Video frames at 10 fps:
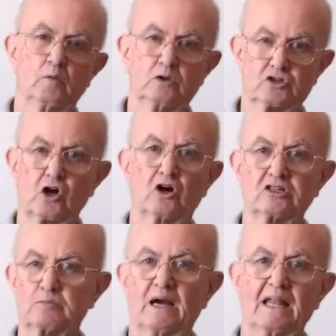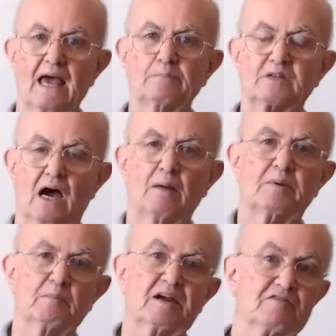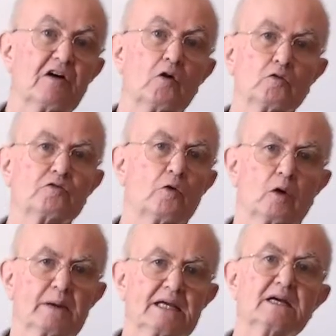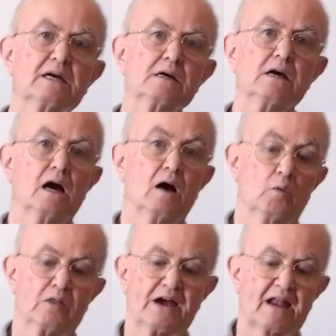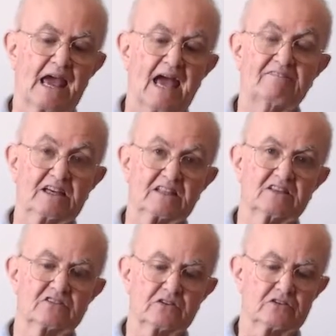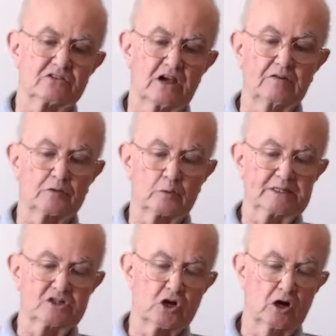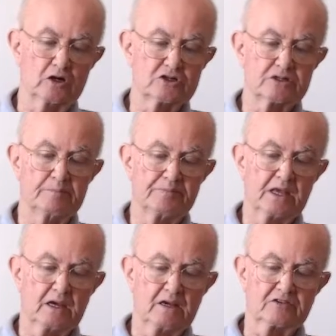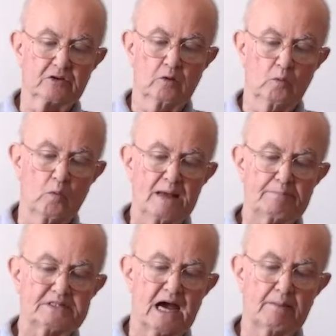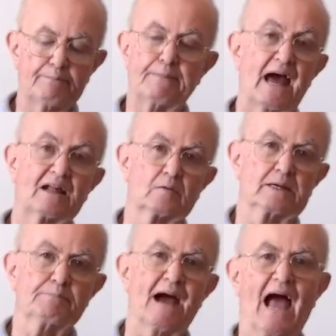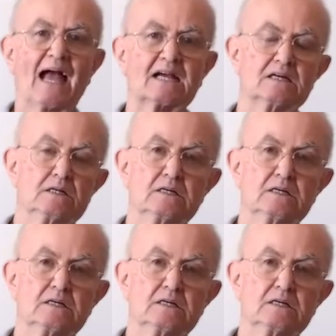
will charge my laptop and my phone for me without having this itself recharged. It's a Webetop battery pack,